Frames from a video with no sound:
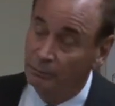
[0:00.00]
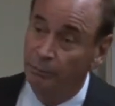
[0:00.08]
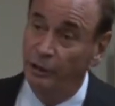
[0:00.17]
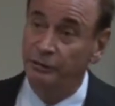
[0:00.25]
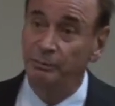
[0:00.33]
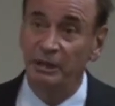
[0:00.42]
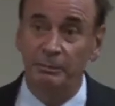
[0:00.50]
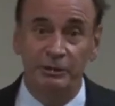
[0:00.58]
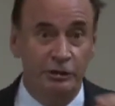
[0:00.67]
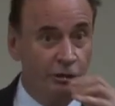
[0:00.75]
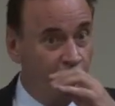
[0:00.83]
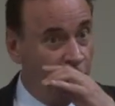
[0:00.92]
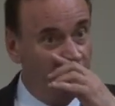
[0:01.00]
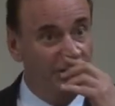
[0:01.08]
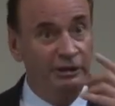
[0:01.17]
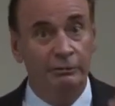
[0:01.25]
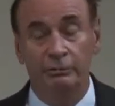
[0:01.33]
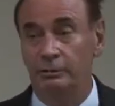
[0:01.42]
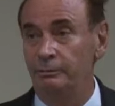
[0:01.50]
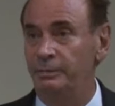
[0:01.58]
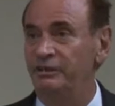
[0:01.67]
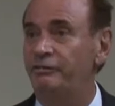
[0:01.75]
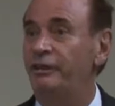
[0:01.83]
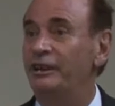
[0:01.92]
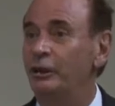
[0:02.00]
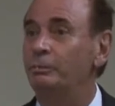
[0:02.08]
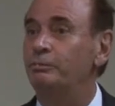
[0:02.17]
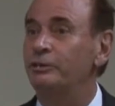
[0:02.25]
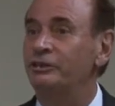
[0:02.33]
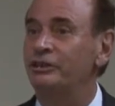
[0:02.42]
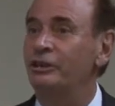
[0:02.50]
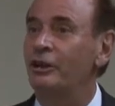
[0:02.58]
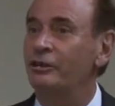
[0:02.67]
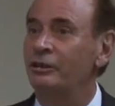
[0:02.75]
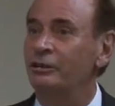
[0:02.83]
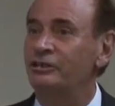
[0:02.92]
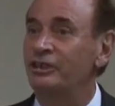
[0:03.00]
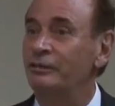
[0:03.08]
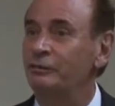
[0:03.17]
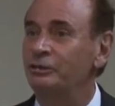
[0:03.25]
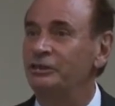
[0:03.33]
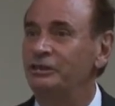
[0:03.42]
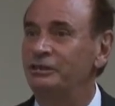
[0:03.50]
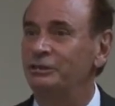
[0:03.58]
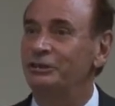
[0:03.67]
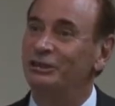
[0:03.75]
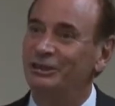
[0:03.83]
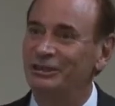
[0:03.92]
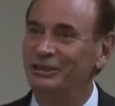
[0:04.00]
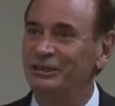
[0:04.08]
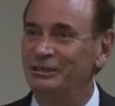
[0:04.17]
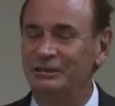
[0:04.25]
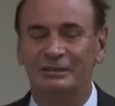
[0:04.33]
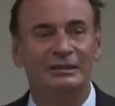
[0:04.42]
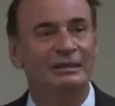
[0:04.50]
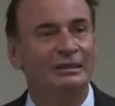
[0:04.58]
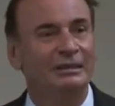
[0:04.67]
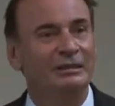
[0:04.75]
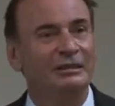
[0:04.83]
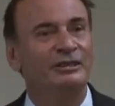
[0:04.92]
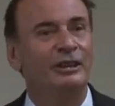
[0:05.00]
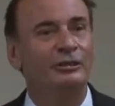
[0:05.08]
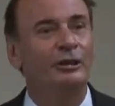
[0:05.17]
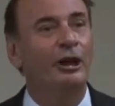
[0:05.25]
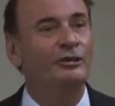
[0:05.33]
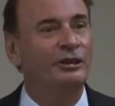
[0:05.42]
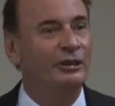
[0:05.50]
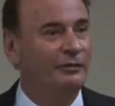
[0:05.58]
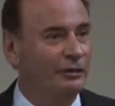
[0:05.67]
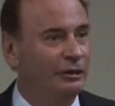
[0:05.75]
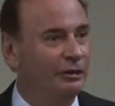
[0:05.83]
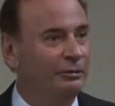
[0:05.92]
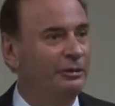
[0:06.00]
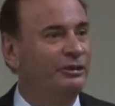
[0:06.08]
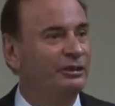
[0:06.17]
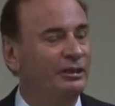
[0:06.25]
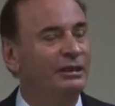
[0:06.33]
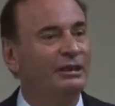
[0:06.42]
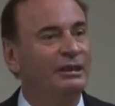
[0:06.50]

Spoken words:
But maybe Germany will be fed up with the other 17 or 16 or say a dozen of the countries,